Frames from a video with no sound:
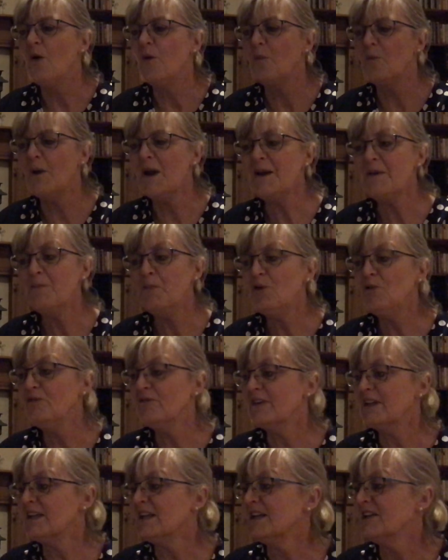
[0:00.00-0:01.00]
When
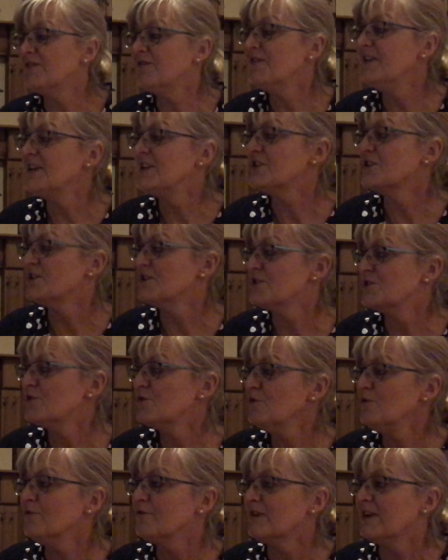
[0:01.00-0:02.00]
Maureen had finished the
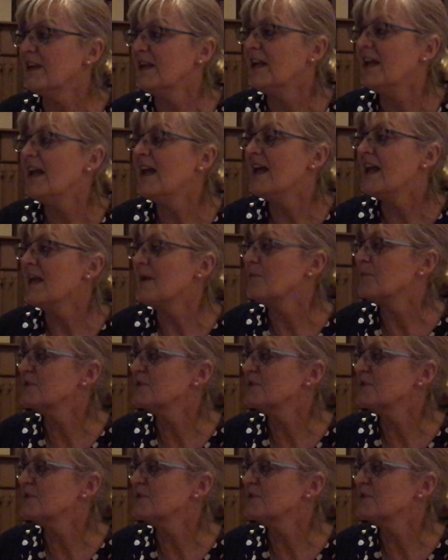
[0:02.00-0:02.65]
story, it